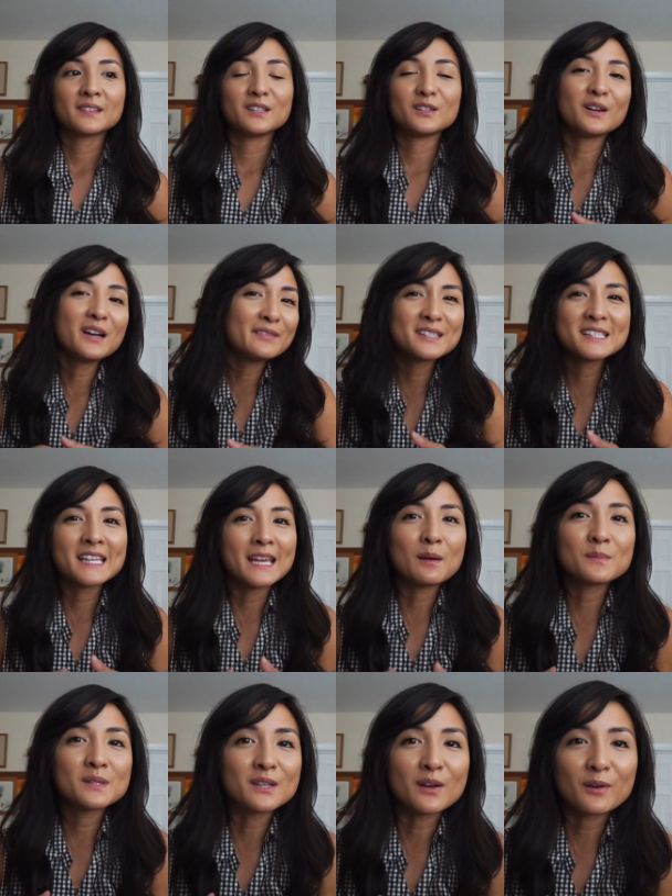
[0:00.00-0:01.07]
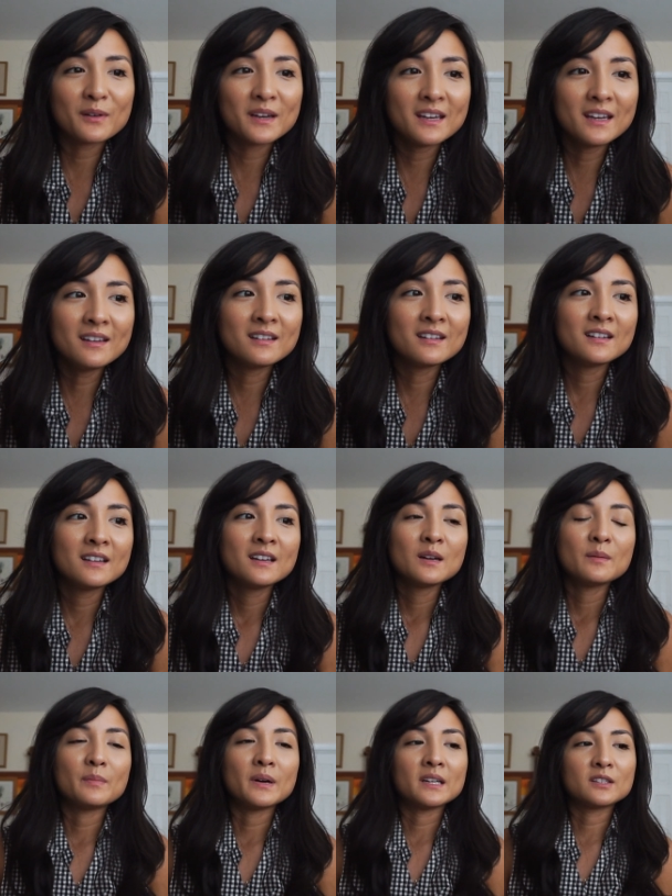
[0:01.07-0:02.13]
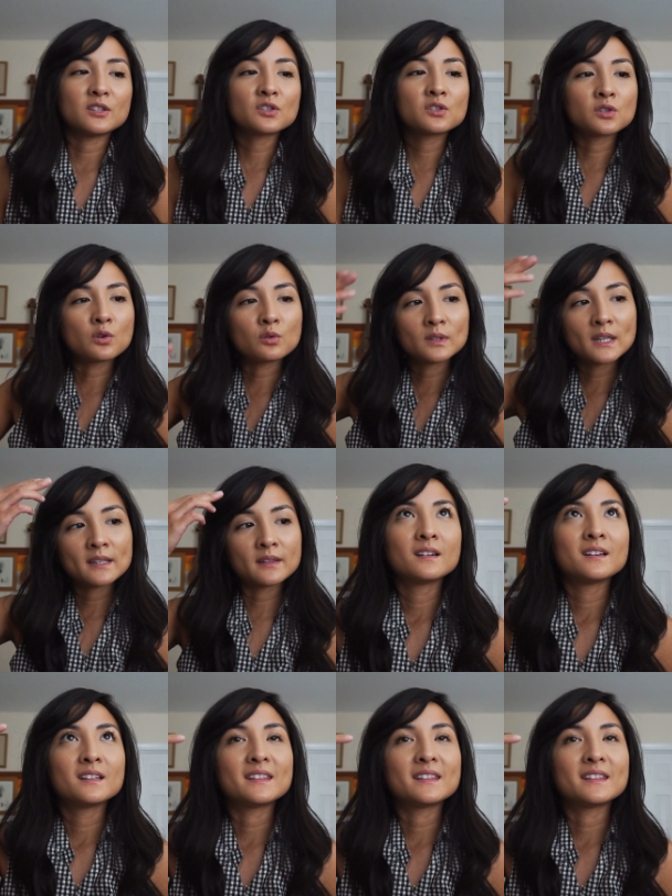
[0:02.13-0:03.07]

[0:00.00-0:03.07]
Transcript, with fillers: You don't have to say, "I'm sorry," but just don't let